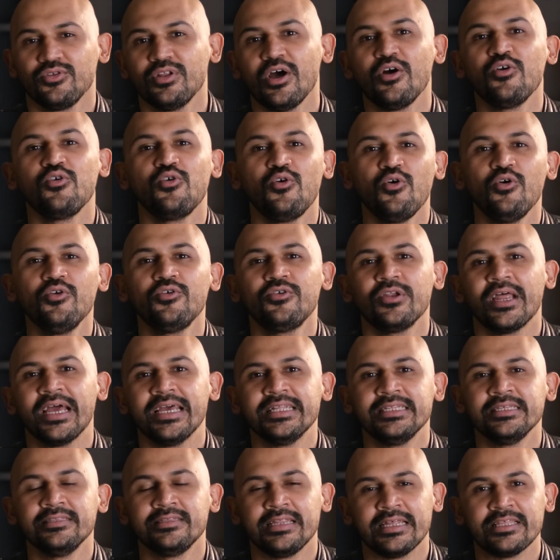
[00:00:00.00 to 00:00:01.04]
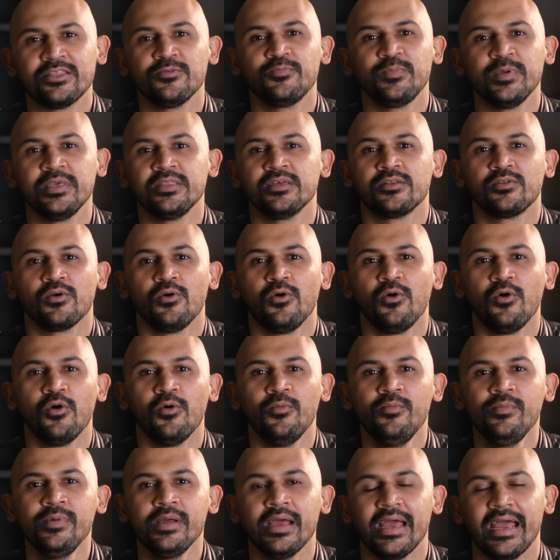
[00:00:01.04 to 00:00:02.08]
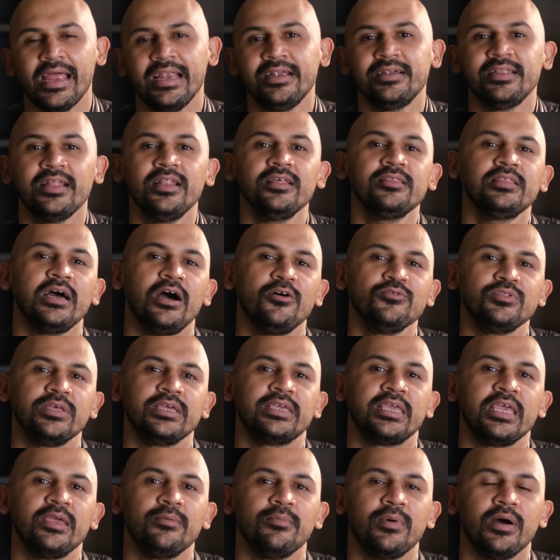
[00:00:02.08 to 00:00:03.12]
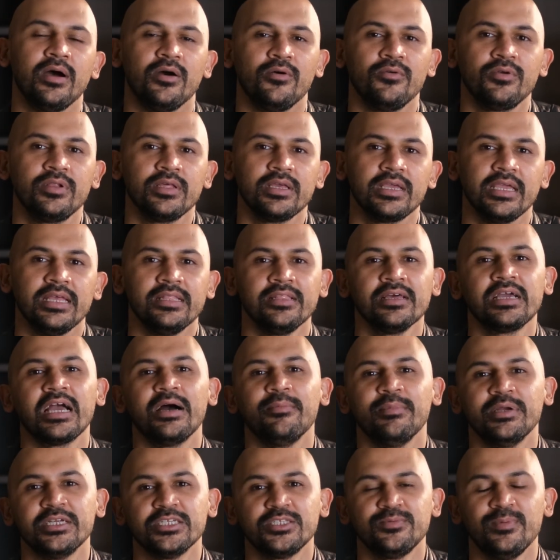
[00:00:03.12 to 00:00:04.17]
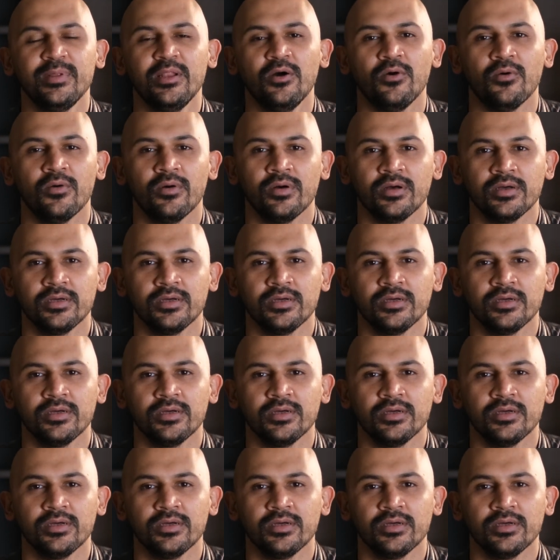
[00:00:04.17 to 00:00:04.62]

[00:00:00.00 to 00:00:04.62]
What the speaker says: now go try these recipes at home and tell us how they came out in the comments below.